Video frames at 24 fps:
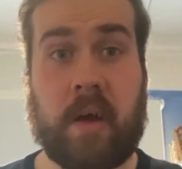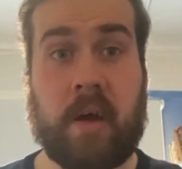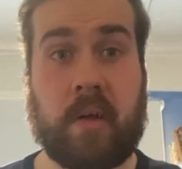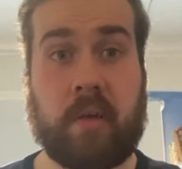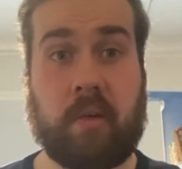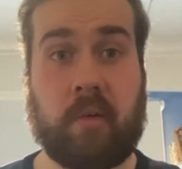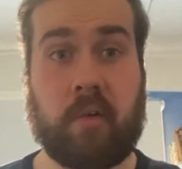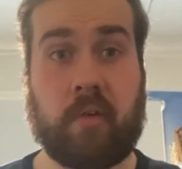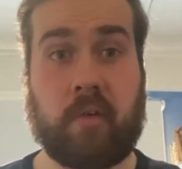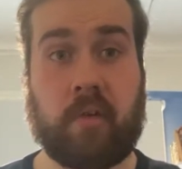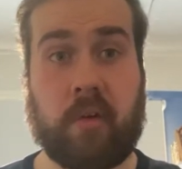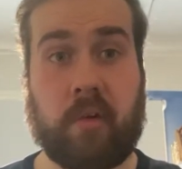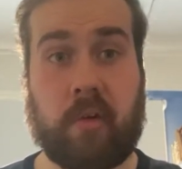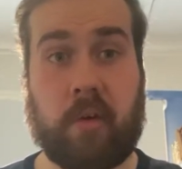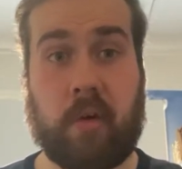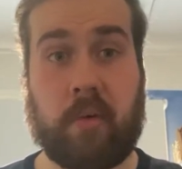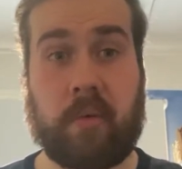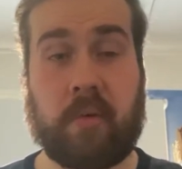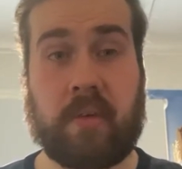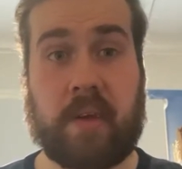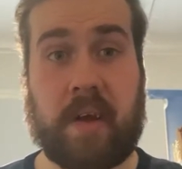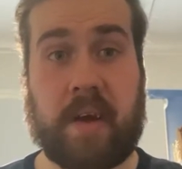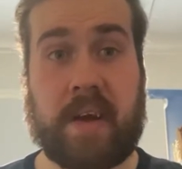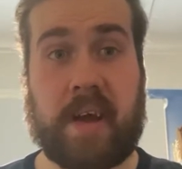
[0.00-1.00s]
Because the dog
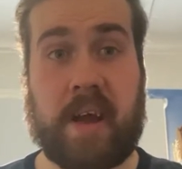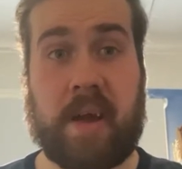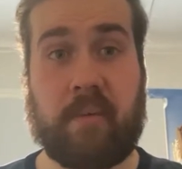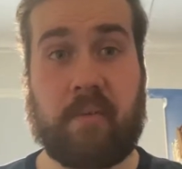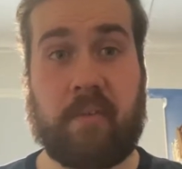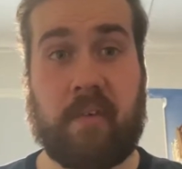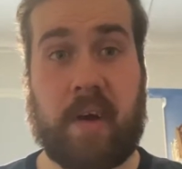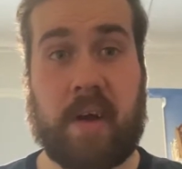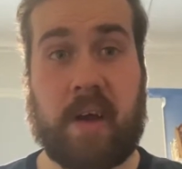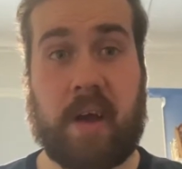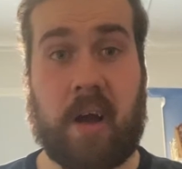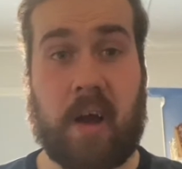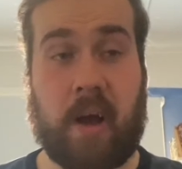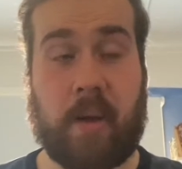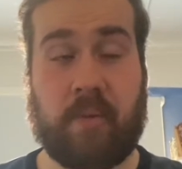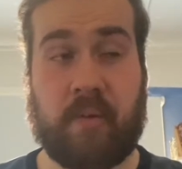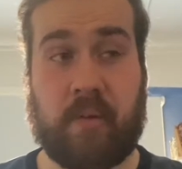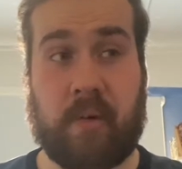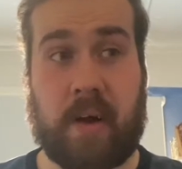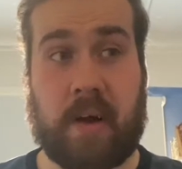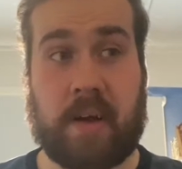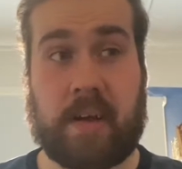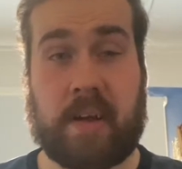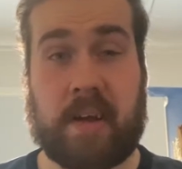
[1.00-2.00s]
was then getting very
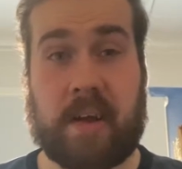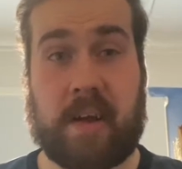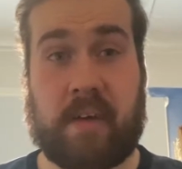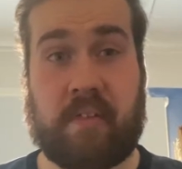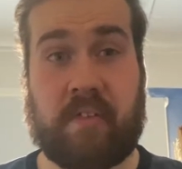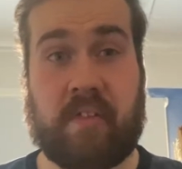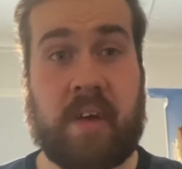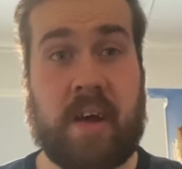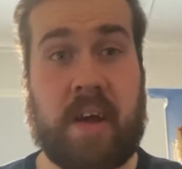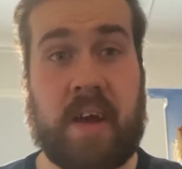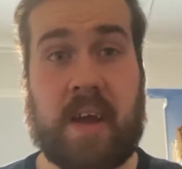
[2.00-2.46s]
hyperactive.